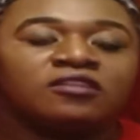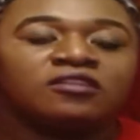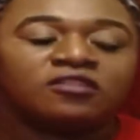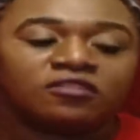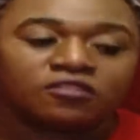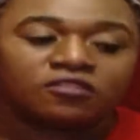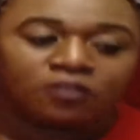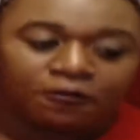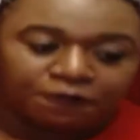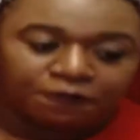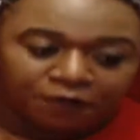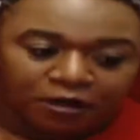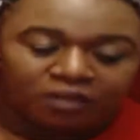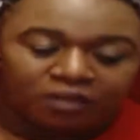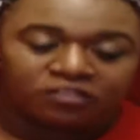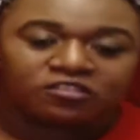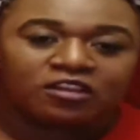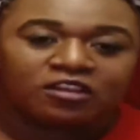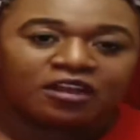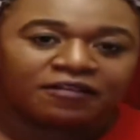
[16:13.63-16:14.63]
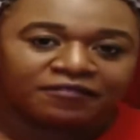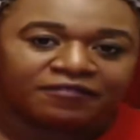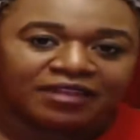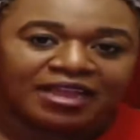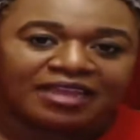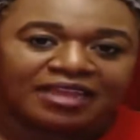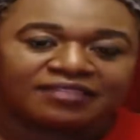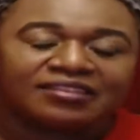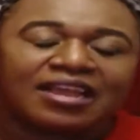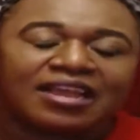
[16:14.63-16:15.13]
So first off,
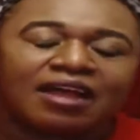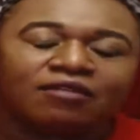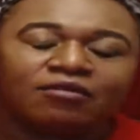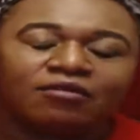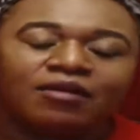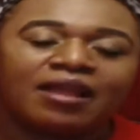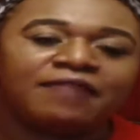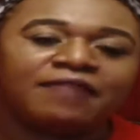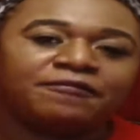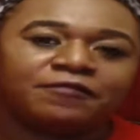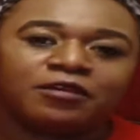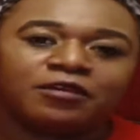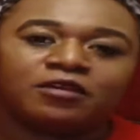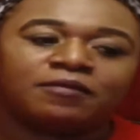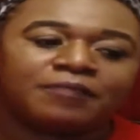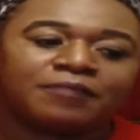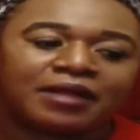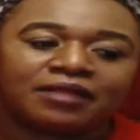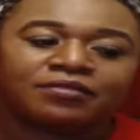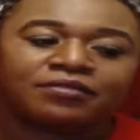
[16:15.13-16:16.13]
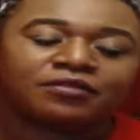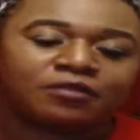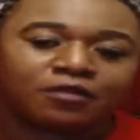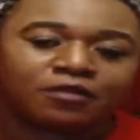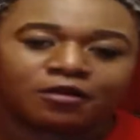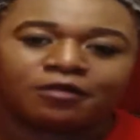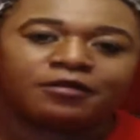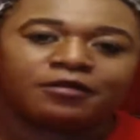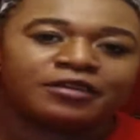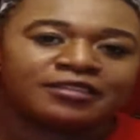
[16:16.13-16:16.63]
guys, how do I feel about the
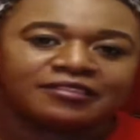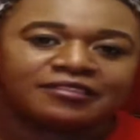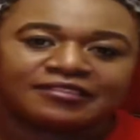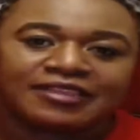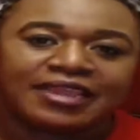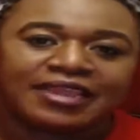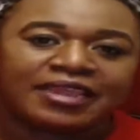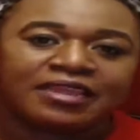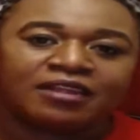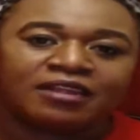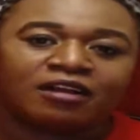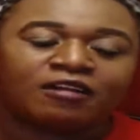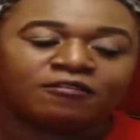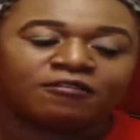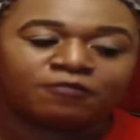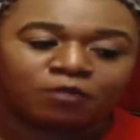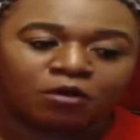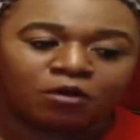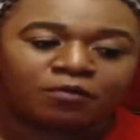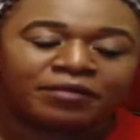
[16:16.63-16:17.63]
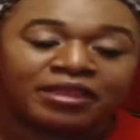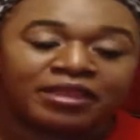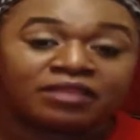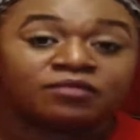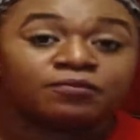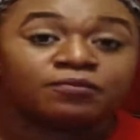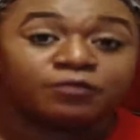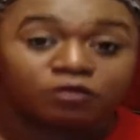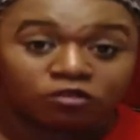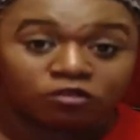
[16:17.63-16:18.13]
current state of
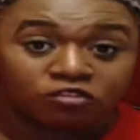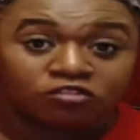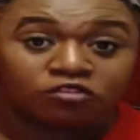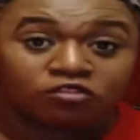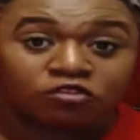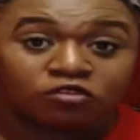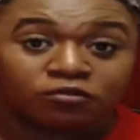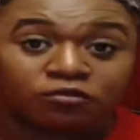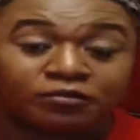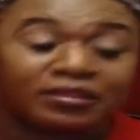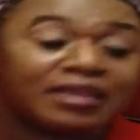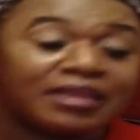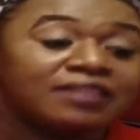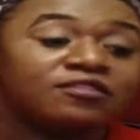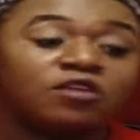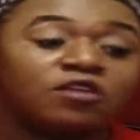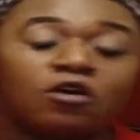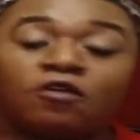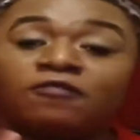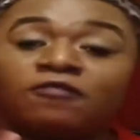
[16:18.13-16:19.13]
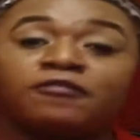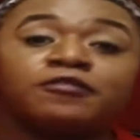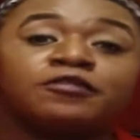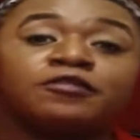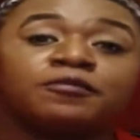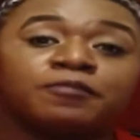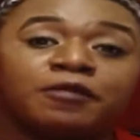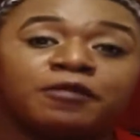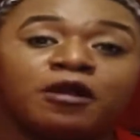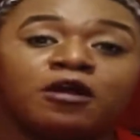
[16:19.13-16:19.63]
romance booktube? Let's go over
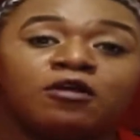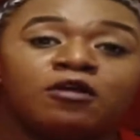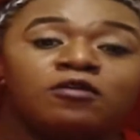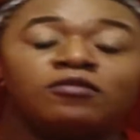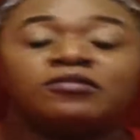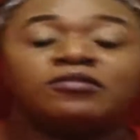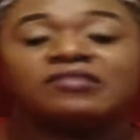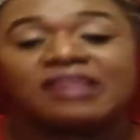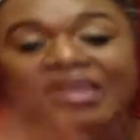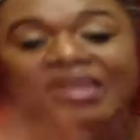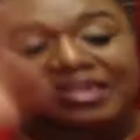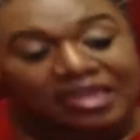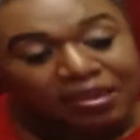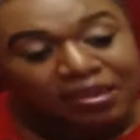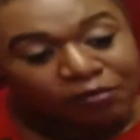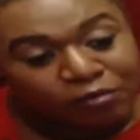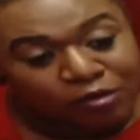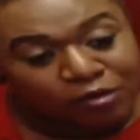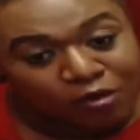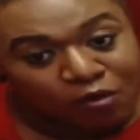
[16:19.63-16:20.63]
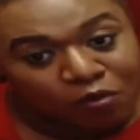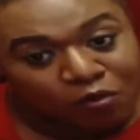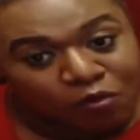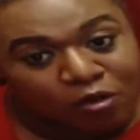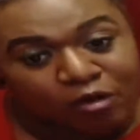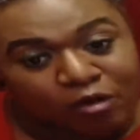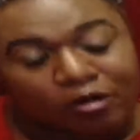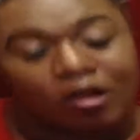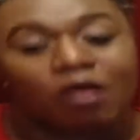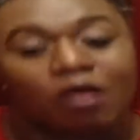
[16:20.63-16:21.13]
the pros, and then we're gonna
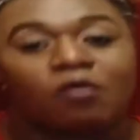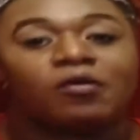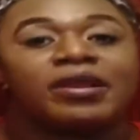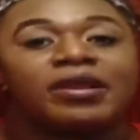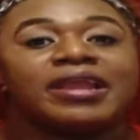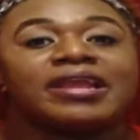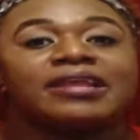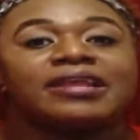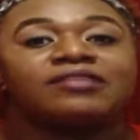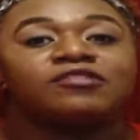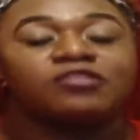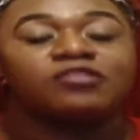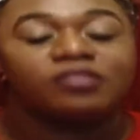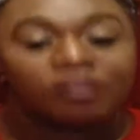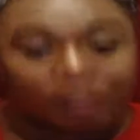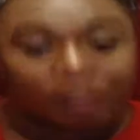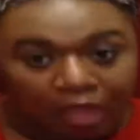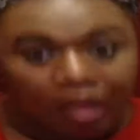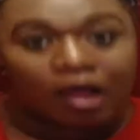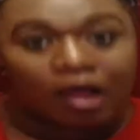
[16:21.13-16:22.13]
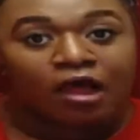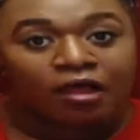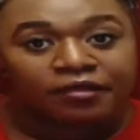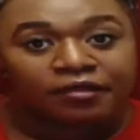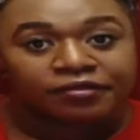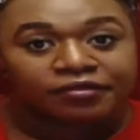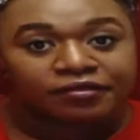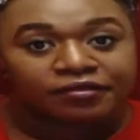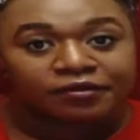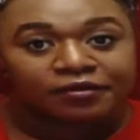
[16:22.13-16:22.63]
work our way to the
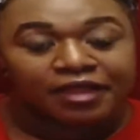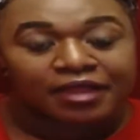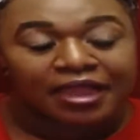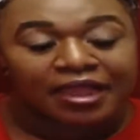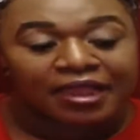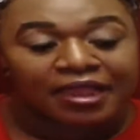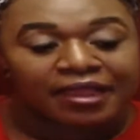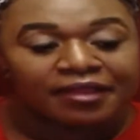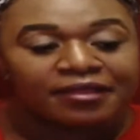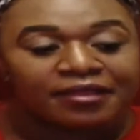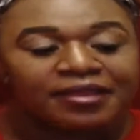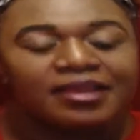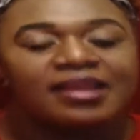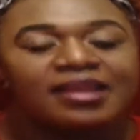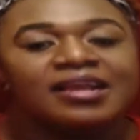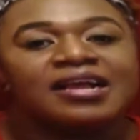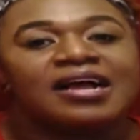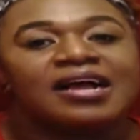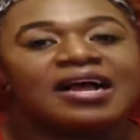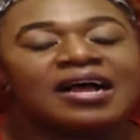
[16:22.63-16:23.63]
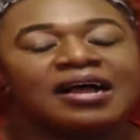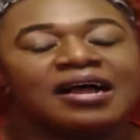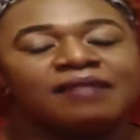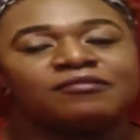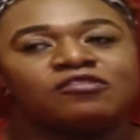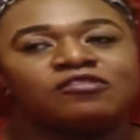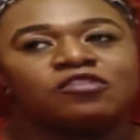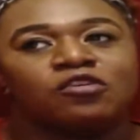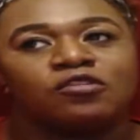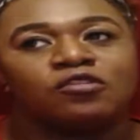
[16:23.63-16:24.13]
cons, okay?
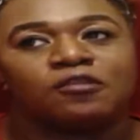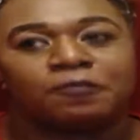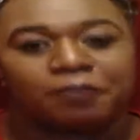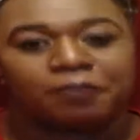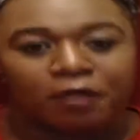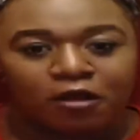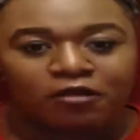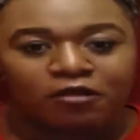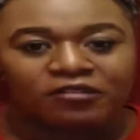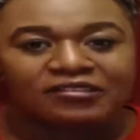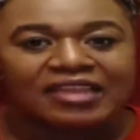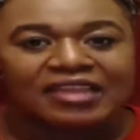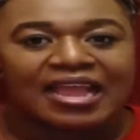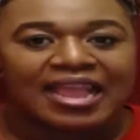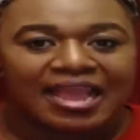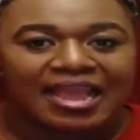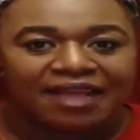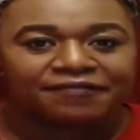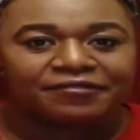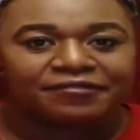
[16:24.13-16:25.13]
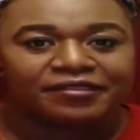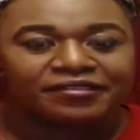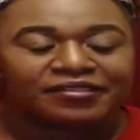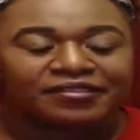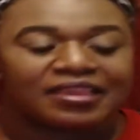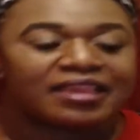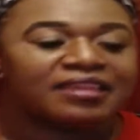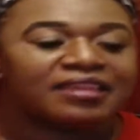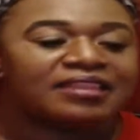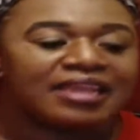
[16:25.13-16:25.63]
So the pros, I have to
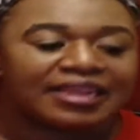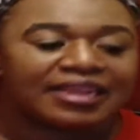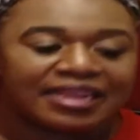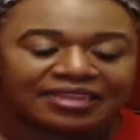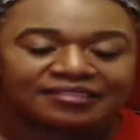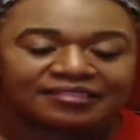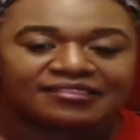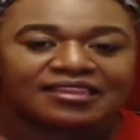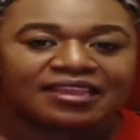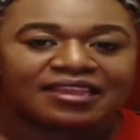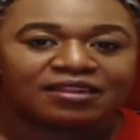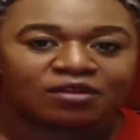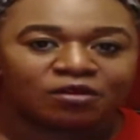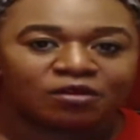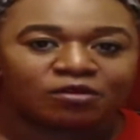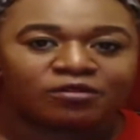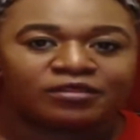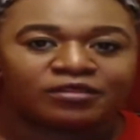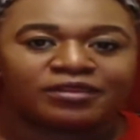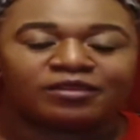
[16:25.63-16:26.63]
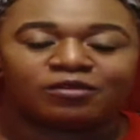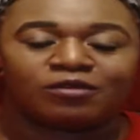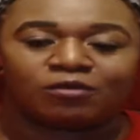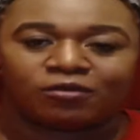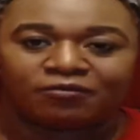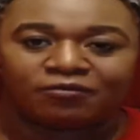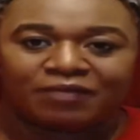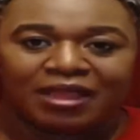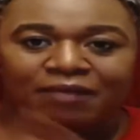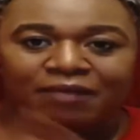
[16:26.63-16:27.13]
say, like I said earlier
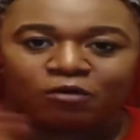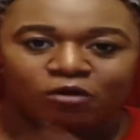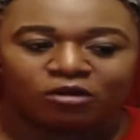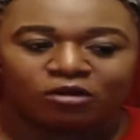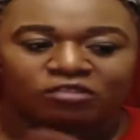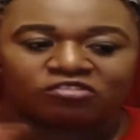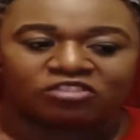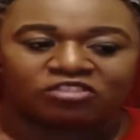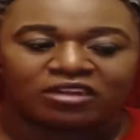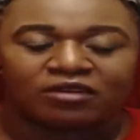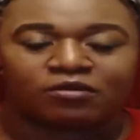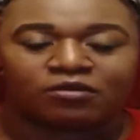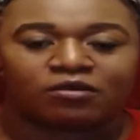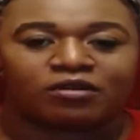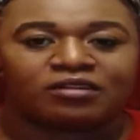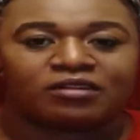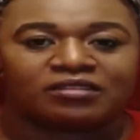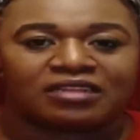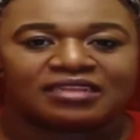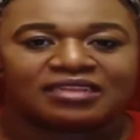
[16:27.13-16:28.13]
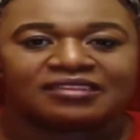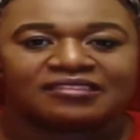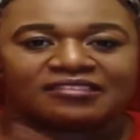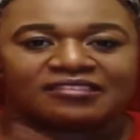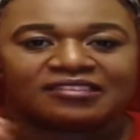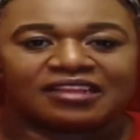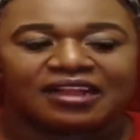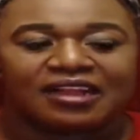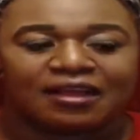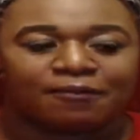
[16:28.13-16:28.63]
with my more
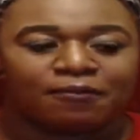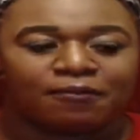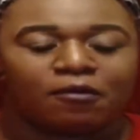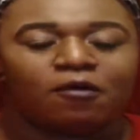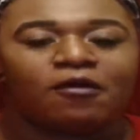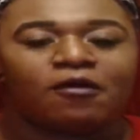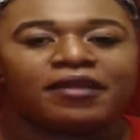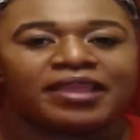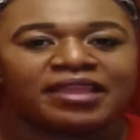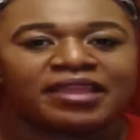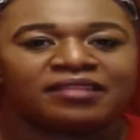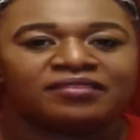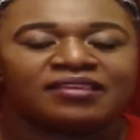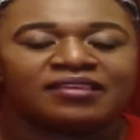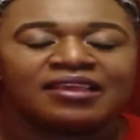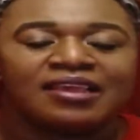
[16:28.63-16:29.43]
generalist point,